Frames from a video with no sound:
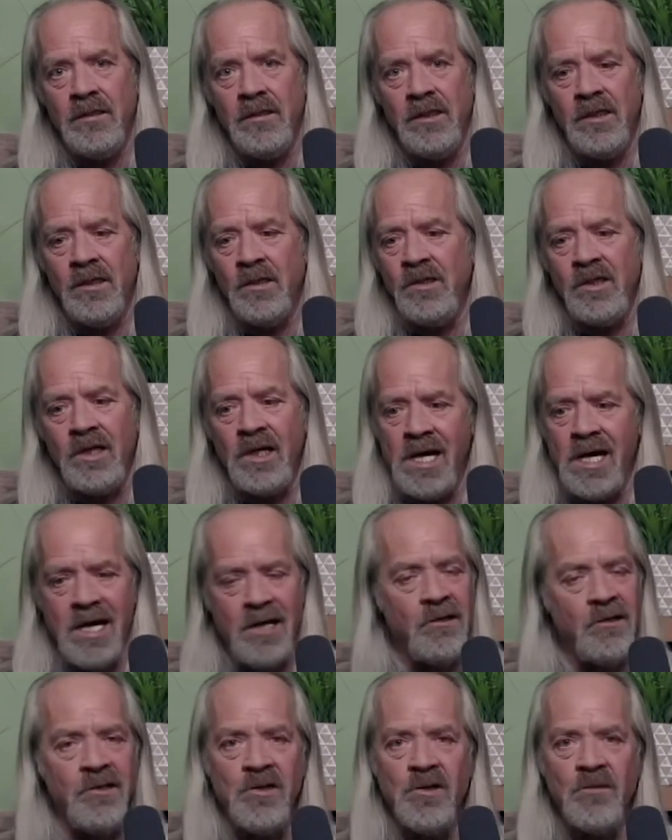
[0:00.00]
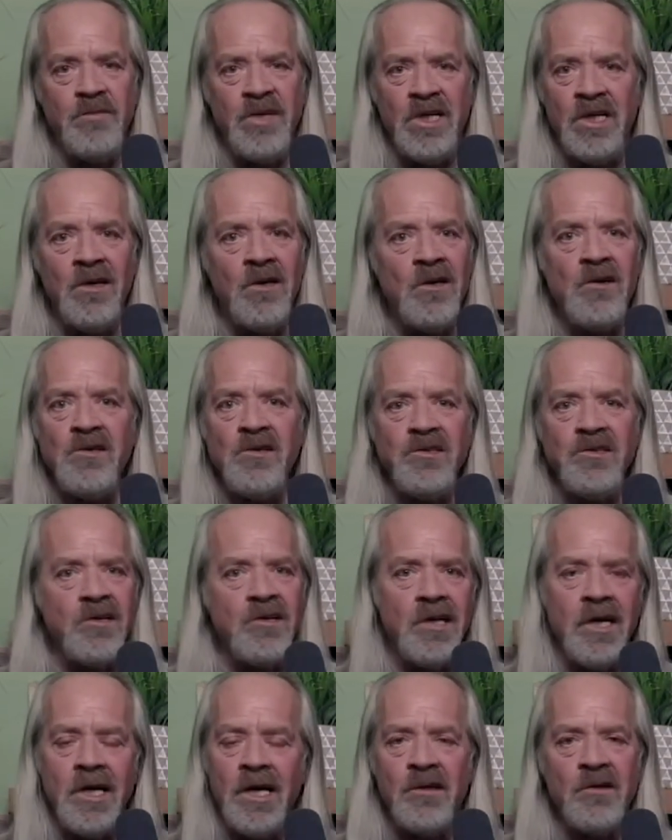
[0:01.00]
You can handle your bills, you
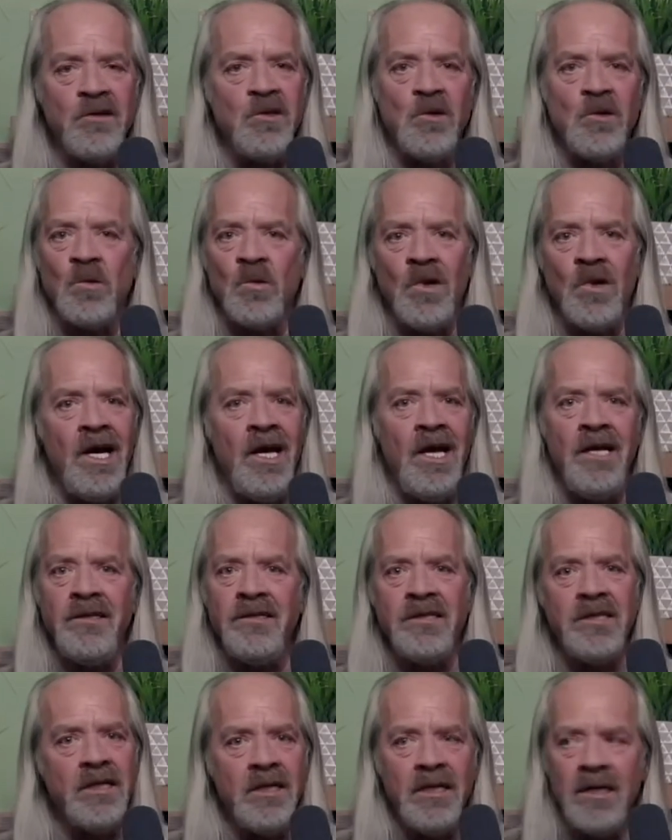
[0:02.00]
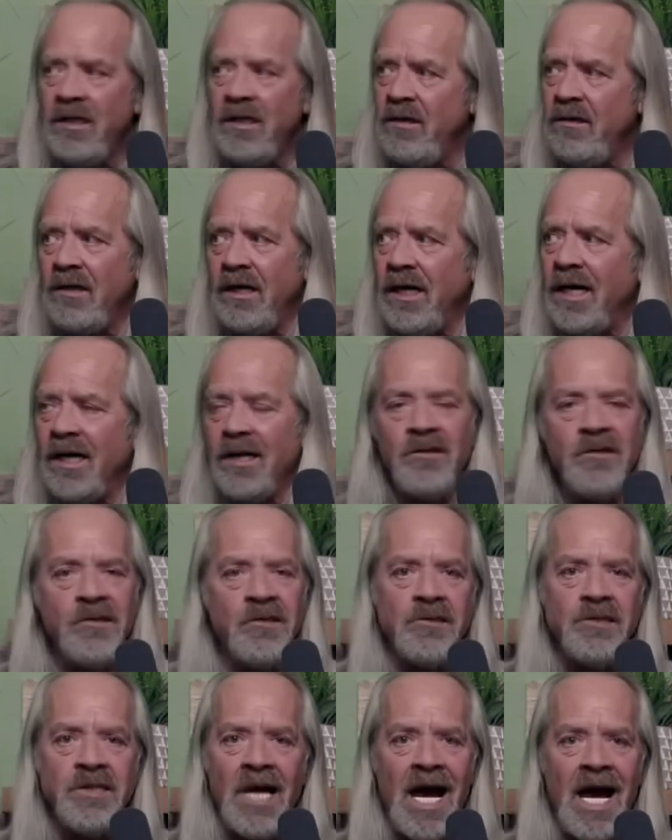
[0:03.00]
can handle your rent, you can handle
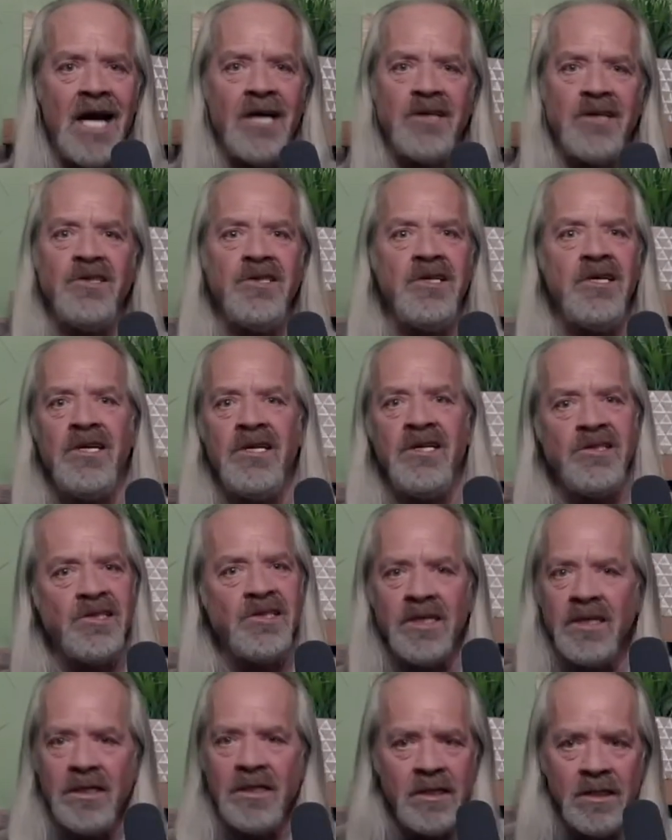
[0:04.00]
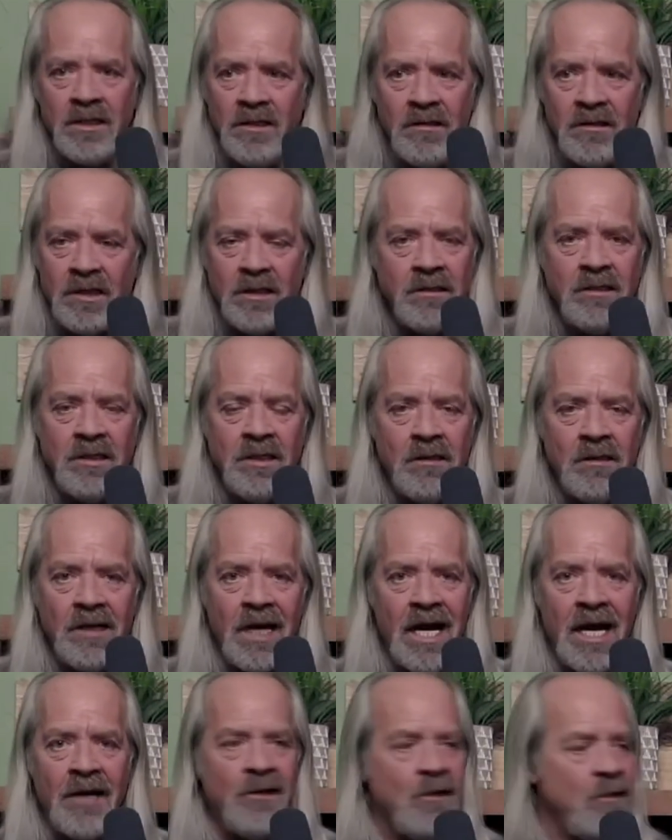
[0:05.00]
your taxes, you can,
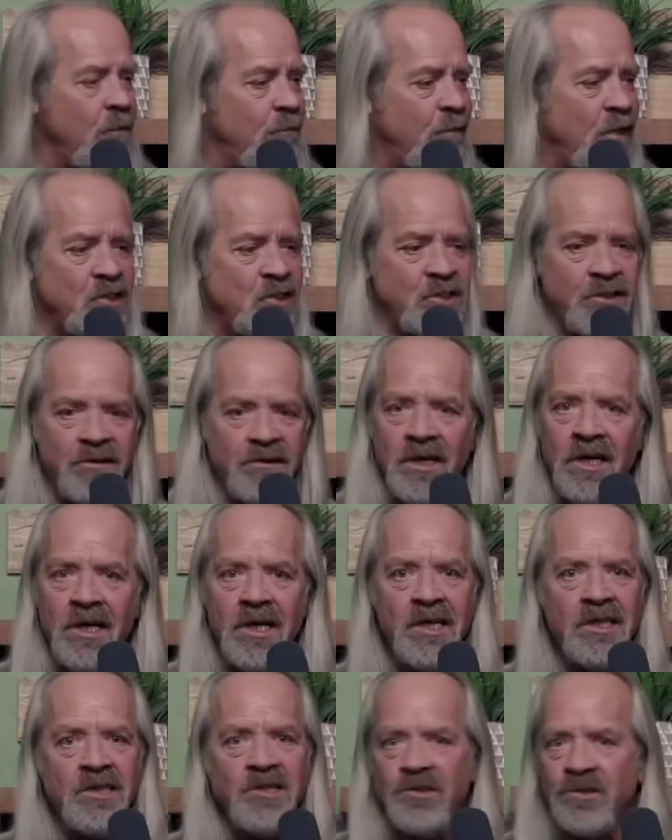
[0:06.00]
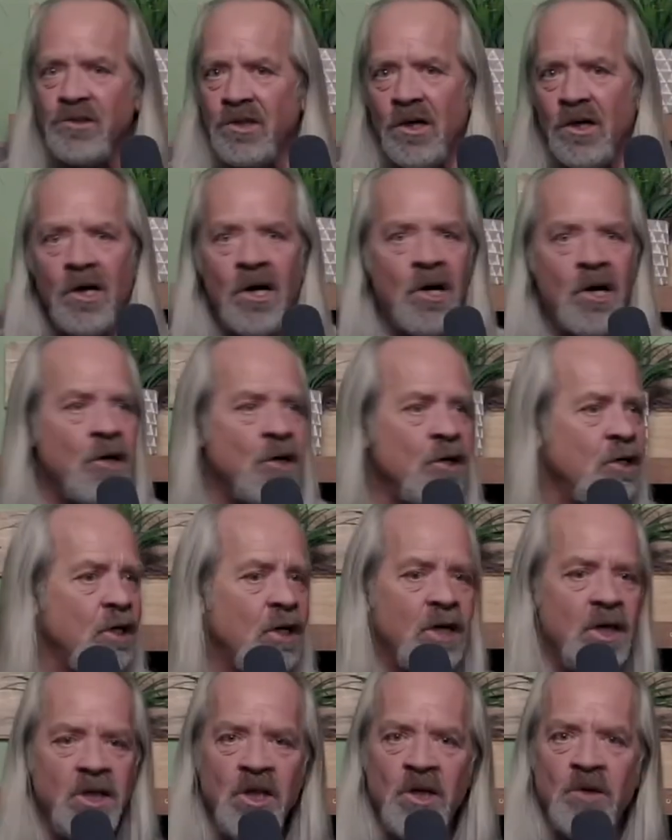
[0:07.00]
handle a bunch of things, your car,
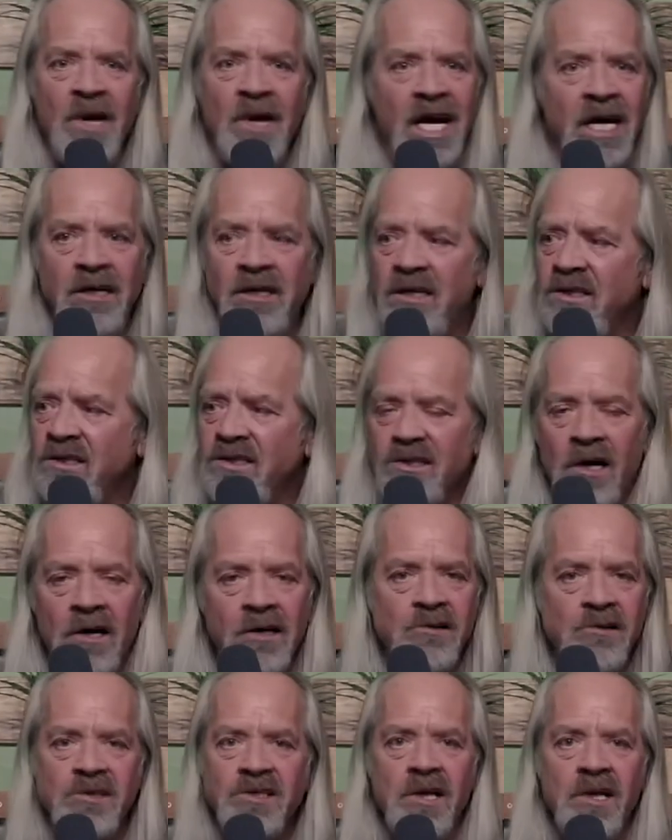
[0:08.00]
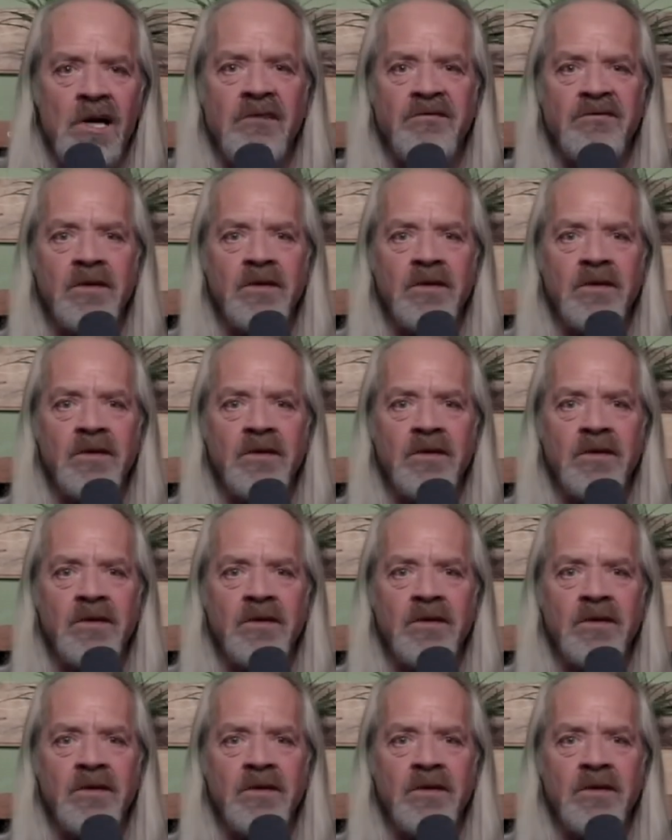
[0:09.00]
your maintenance, all your stuff.